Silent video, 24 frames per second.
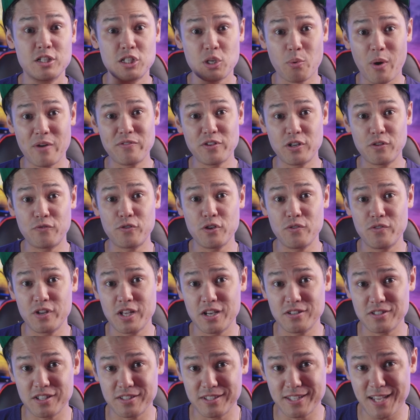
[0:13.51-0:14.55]
So I've done a few
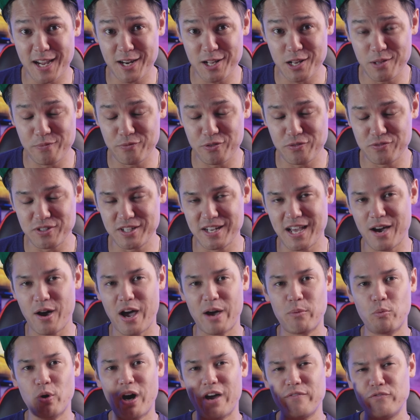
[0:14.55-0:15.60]
videos on the Canon M50 now,
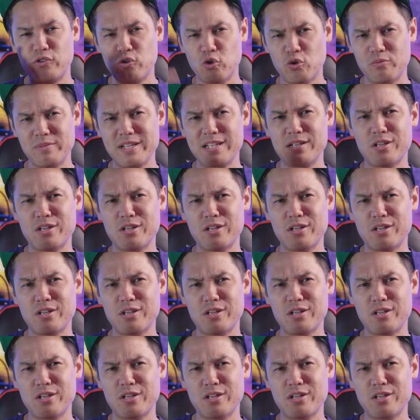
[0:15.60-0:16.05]
and what I've normally